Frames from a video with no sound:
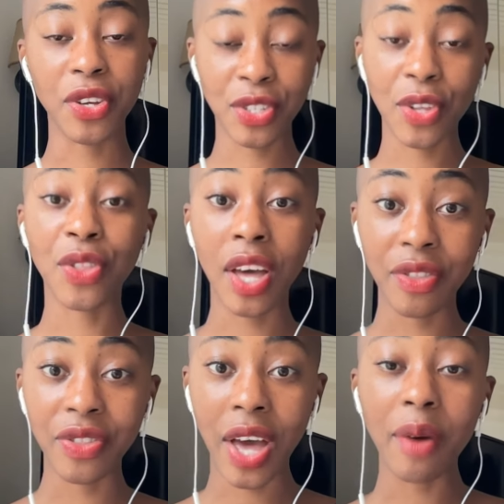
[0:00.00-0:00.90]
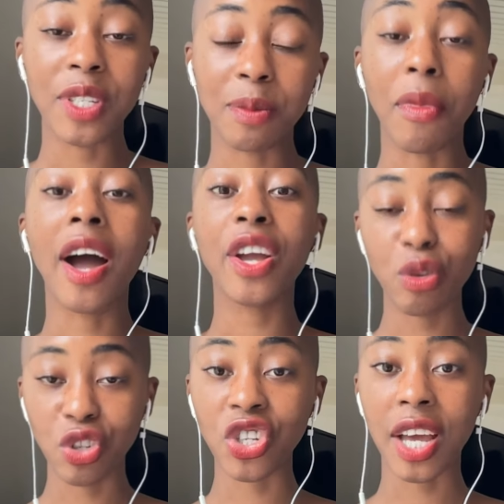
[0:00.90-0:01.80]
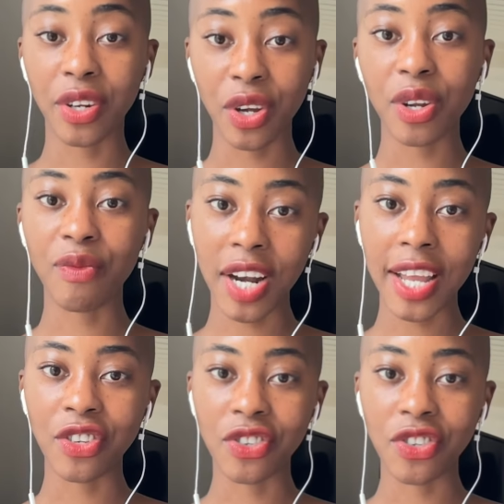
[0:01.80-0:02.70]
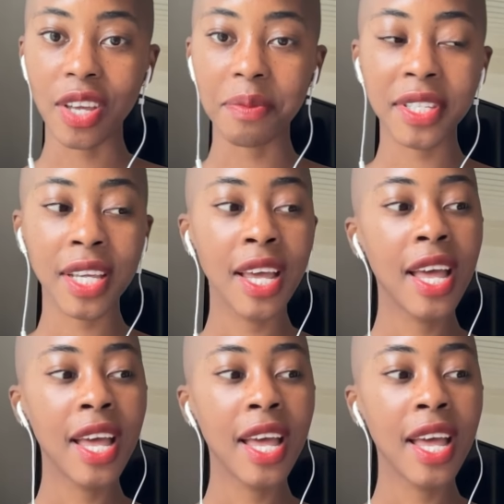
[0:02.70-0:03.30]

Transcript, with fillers: So that, that was my own shadow in relationships.